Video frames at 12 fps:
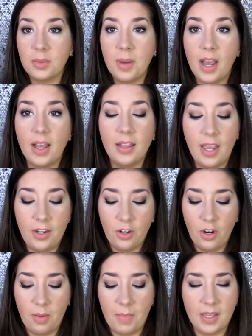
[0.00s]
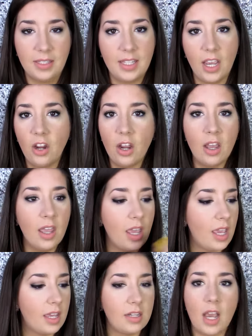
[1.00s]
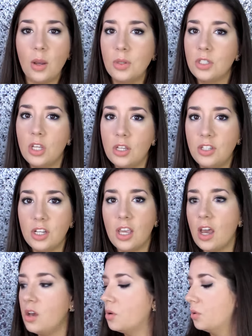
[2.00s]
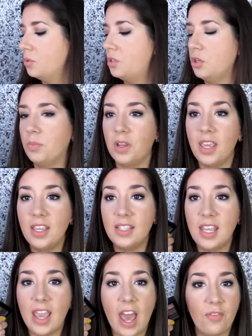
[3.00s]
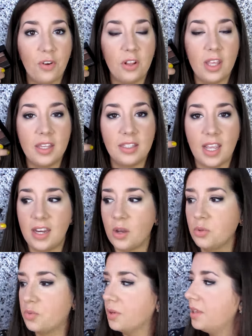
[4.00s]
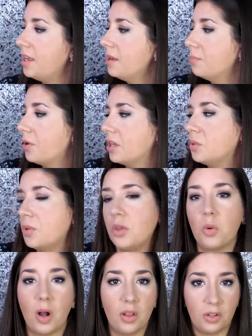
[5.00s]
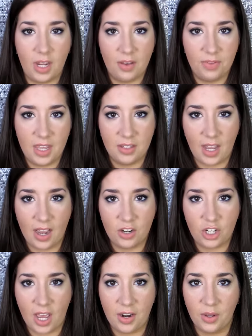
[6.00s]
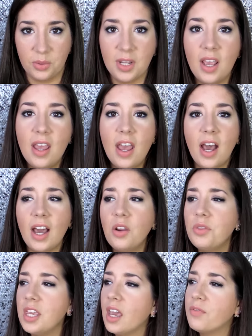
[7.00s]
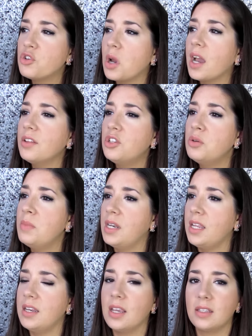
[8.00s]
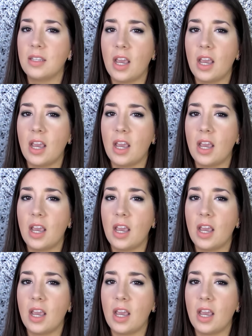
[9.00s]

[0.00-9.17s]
some eyeliner and mascara and I was good to go. It was super easy, effortless, and I was really impressed with the quality of these eyeshadows. I don't think I've tried too many NYX